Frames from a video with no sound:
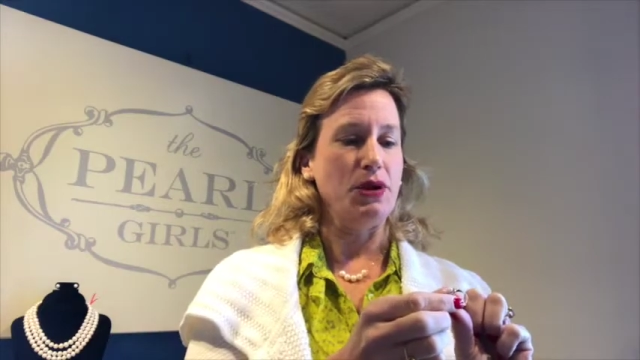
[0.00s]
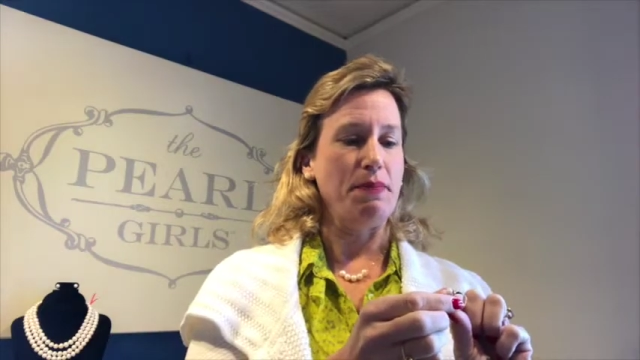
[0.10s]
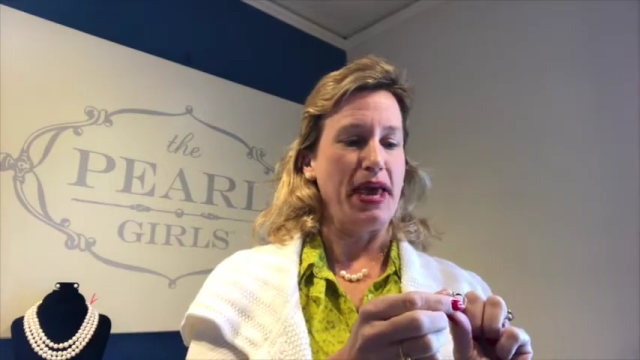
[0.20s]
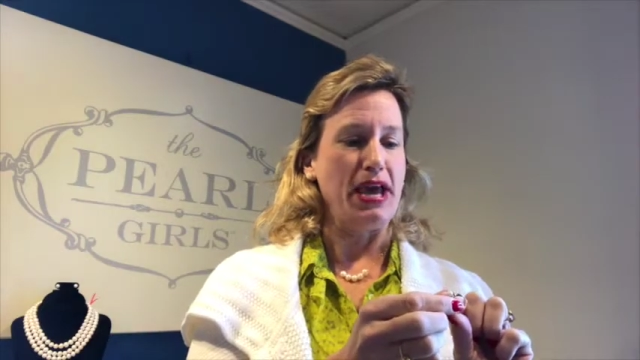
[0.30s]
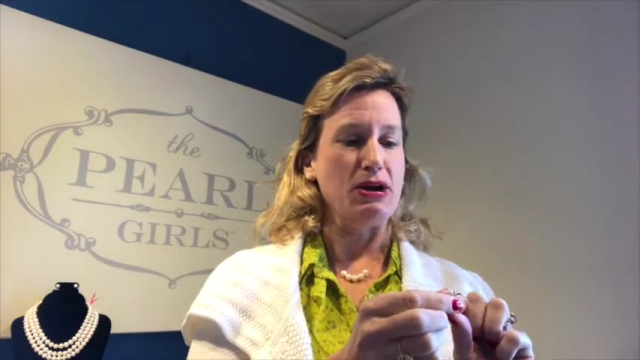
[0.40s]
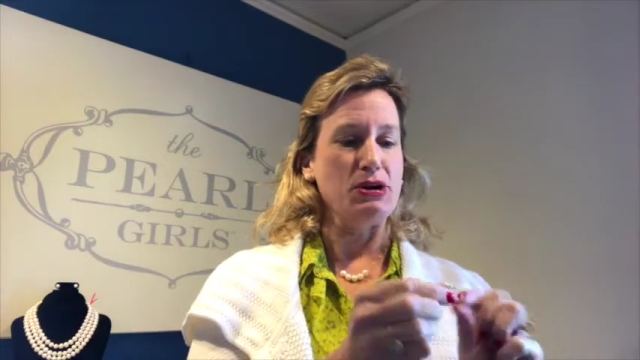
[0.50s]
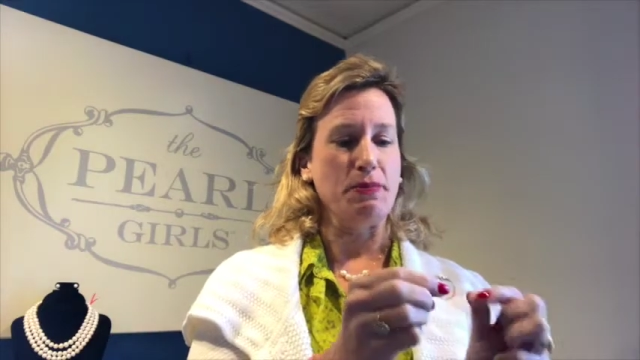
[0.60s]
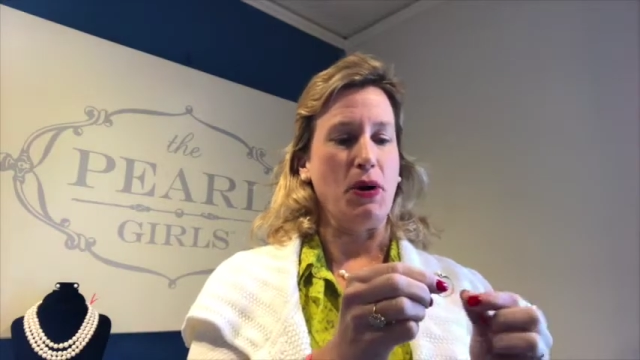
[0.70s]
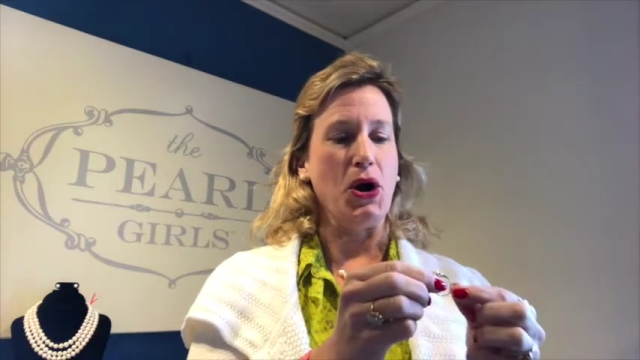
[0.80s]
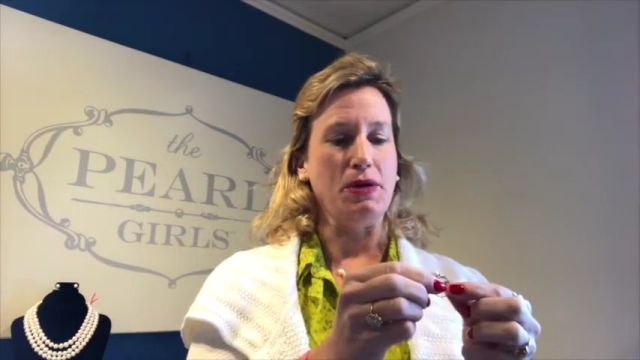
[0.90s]
repair
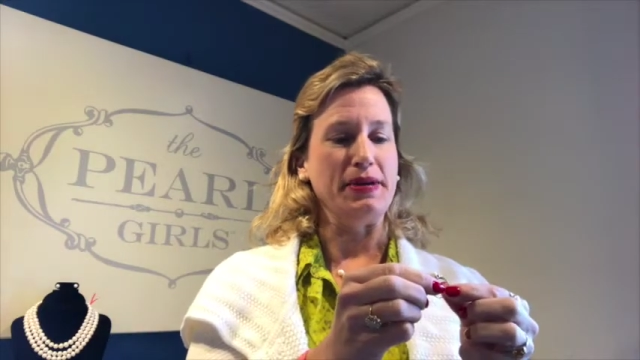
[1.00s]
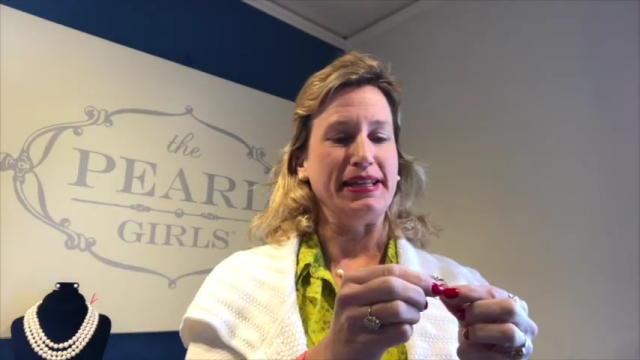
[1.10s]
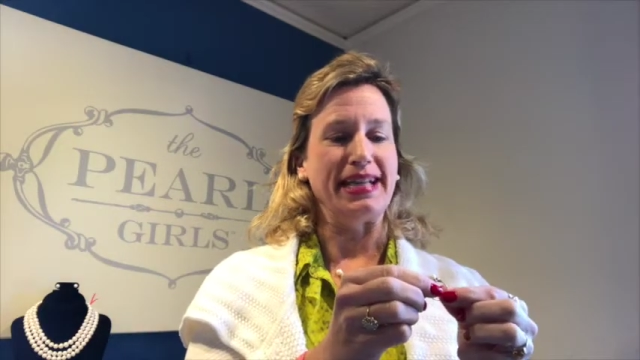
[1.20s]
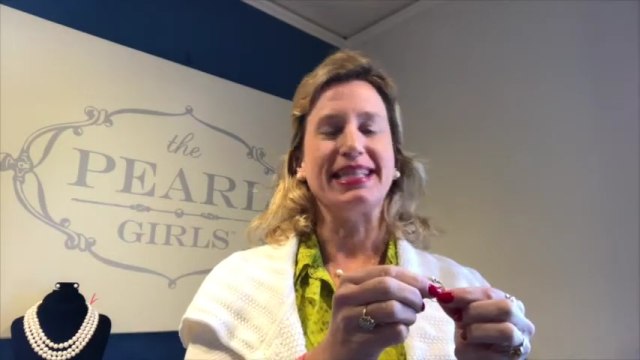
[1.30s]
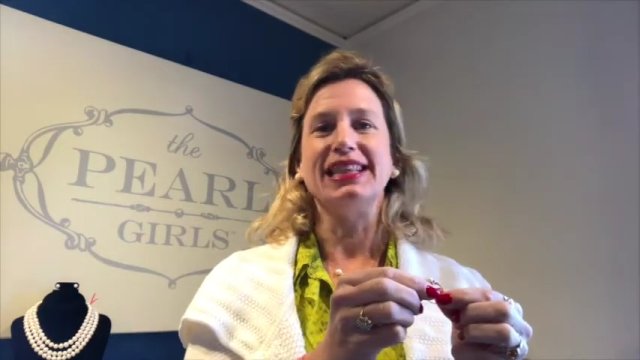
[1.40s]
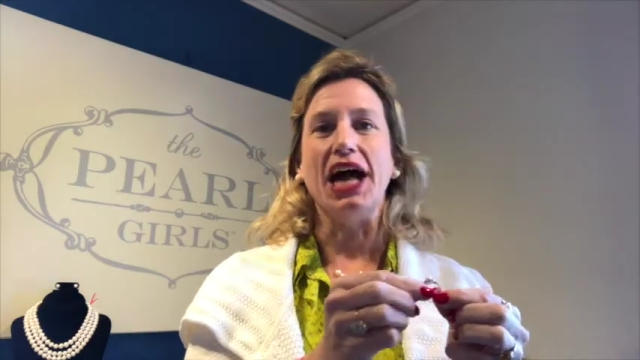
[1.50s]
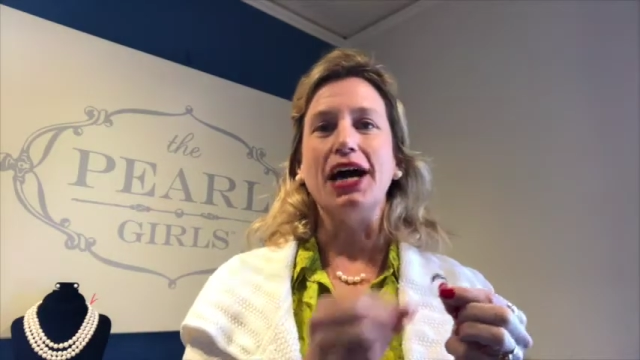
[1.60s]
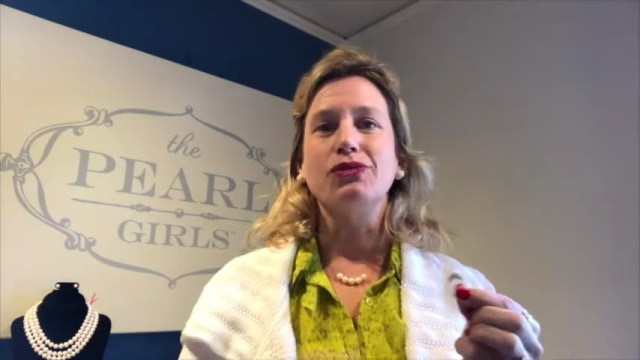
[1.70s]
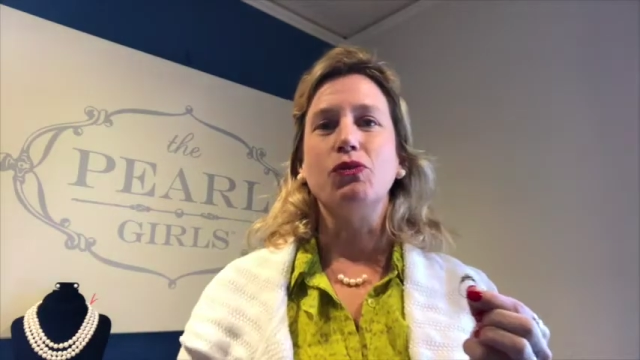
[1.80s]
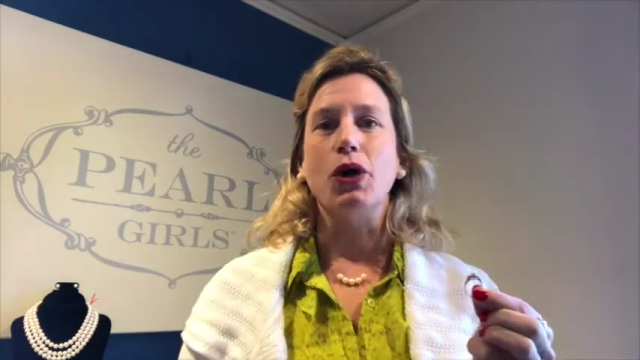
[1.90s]
department. That's a
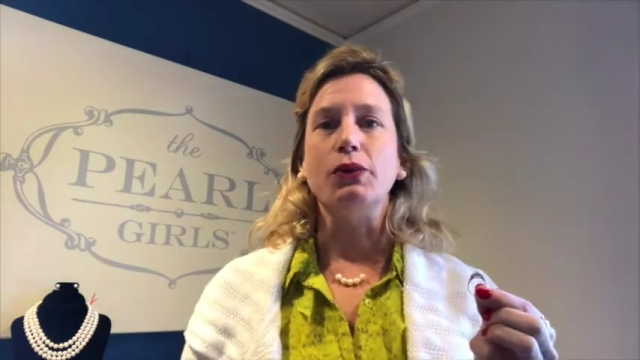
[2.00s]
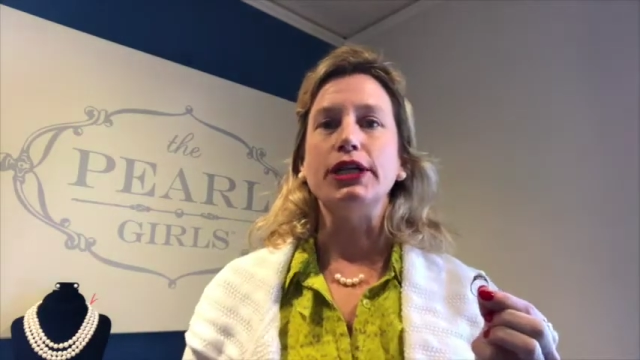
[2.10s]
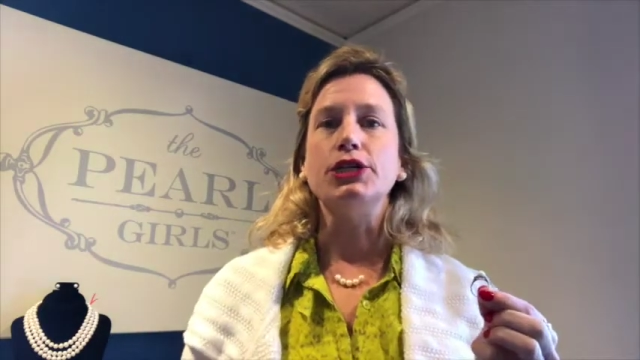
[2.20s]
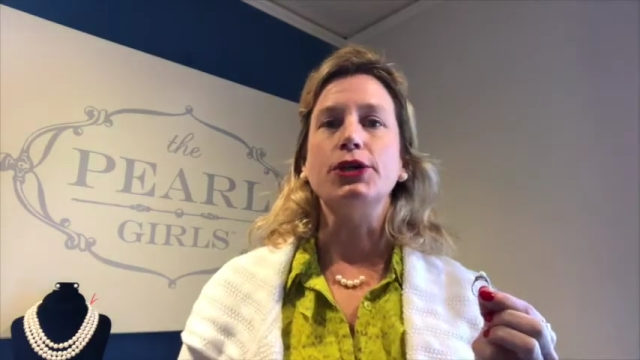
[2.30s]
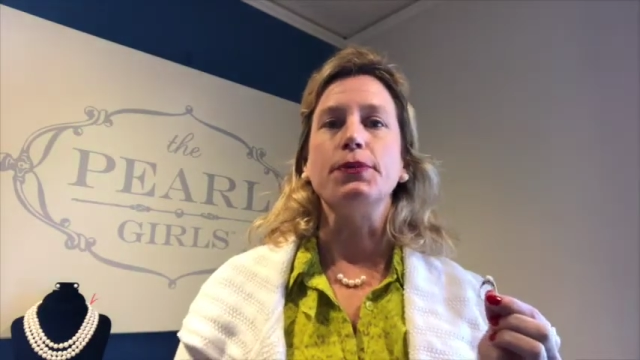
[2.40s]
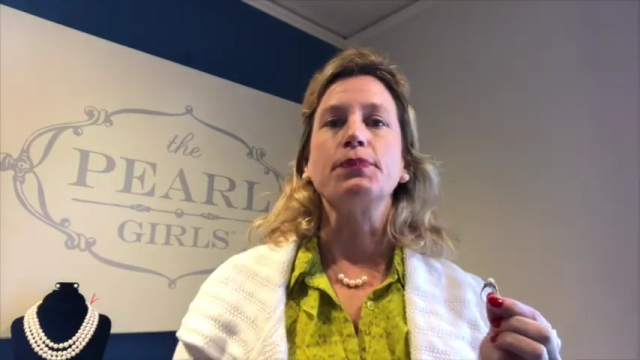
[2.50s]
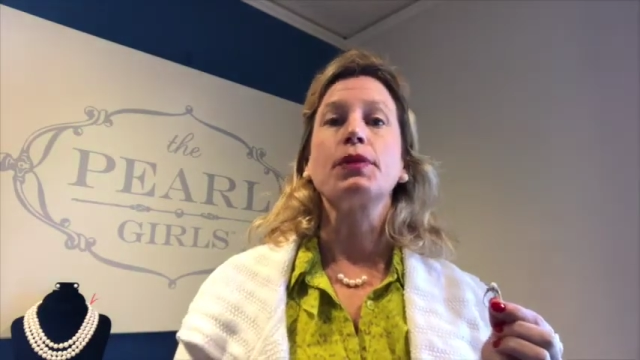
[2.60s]
lot of what we do.